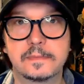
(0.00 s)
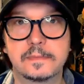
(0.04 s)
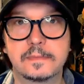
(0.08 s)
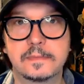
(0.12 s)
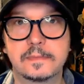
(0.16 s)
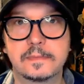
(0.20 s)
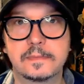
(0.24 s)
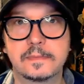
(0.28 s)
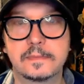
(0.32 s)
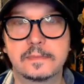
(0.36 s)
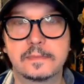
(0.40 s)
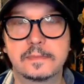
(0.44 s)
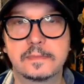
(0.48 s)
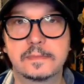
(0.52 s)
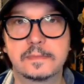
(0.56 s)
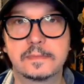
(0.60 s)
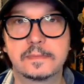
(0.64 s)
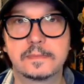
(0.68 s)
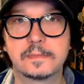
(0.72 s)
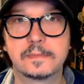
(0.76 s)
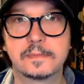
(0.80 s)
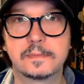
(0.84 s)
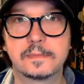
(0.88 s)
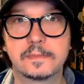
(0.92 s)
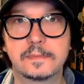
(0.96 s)

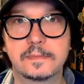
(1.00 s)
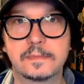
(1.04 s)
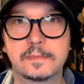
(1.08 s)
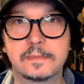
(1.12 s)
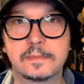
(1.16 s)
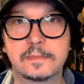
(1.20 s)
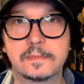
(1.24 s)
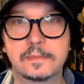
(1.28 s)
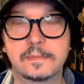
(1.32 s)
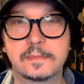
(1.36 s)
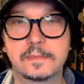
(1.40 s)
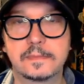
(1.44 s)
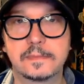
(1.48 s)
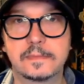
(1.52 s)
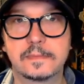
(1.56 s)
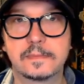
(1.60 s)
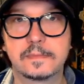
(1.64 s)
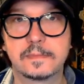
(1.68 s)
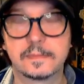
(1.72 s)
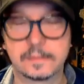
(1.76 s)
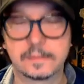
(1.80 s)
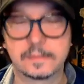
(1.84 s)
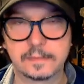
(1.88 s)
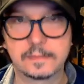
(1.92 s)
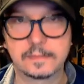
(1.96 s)

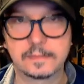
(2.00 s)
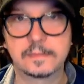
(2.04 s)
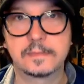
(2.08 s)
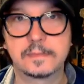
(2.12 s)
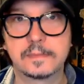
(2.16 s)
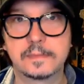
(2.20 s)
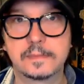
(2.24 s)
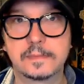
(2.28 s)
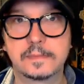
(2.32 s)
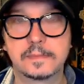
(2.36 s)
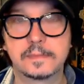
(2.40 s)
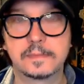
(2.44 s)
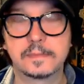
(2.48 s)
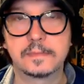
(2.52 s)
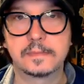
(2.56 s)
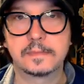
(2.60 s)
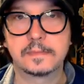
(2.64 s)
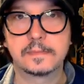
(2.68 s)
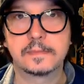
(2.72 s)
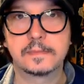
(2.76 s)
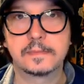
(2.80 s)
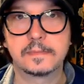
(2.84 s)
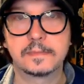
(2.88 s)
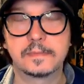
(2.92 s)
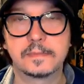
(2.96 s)

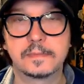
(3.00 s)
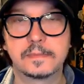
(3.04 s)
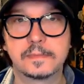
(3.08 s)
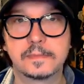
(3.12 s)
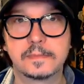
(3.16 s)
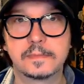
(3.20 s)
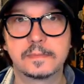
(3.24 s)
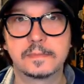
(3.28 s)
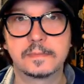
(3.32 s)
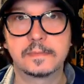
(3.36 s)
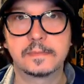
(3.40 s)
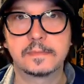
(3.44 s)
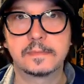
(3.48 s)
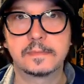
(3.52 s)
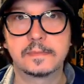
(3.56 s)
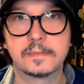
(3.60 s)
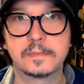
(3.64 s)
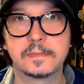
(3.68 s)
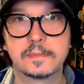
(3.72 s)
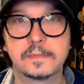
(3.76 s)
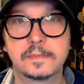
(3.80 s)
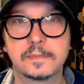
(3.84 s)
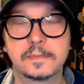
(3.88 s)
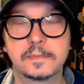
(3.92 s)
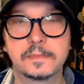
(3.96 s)

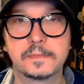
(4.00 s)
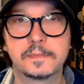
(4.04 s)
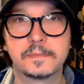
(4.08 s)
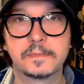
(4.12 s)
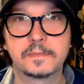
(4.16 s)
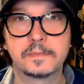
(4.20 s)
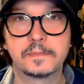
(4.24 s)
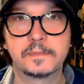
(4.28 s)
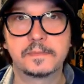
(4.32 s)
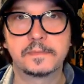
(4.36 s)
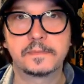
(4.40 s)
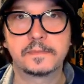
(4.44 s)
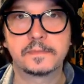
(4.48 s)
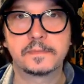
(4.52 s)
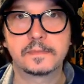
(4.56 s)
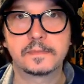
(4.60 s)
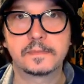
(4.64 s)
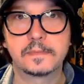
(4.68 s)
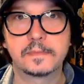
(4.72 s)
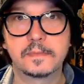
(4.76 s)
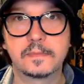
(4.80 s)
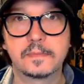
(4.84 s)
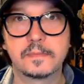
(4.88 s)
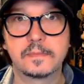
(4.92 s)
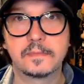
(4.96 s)

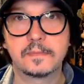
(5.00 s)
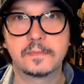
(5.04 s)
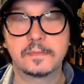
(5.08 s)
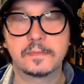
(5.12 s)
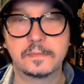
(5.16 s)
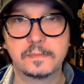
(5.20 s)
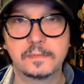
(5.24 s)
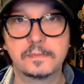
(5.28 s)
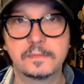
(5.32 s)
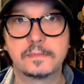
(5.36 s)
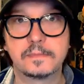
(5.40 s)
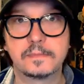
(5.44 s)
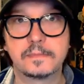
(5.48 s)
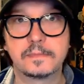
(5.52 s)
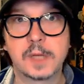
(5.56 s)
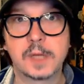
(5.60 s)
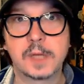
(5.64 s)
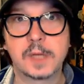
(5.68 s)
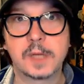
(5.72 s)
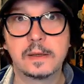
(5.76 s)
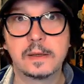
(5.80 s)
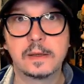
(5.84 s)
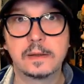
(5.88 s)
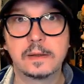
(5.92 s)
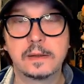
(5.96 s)

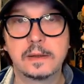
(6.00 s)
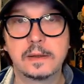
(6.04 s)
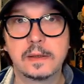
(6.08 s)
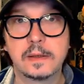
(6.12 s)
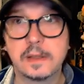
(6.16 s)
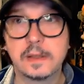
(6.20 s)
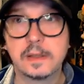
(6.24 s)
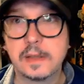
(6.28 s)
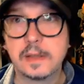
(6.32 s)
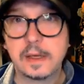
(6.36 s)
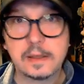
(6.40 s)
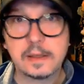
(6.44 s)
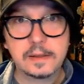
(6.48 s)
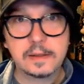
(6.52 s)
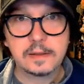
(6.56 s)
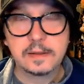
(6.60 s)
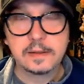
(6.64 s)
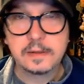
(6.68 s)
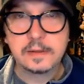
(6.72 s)
(silent)